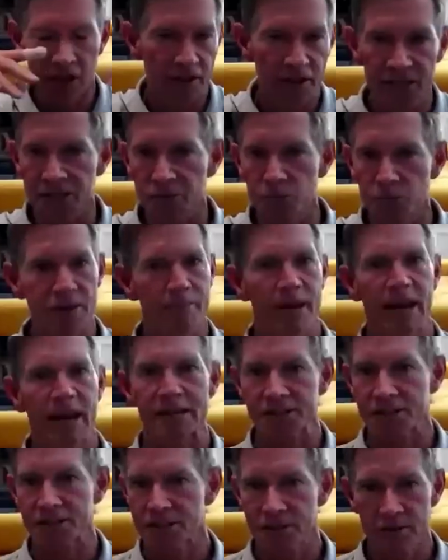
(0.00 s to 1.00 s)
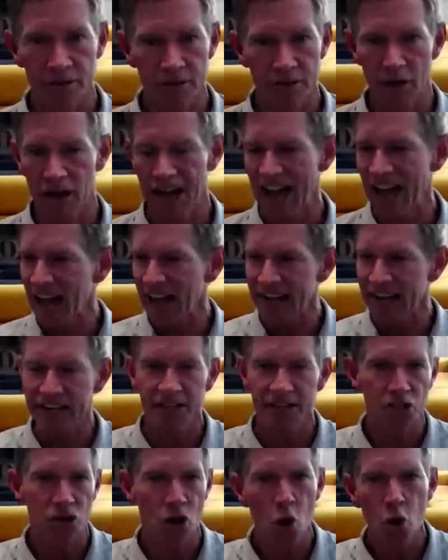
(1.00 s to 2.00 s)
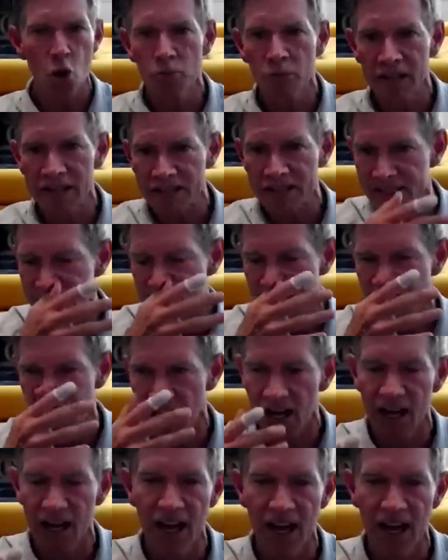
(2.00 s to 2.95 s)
this was immense. Addicts, homeless.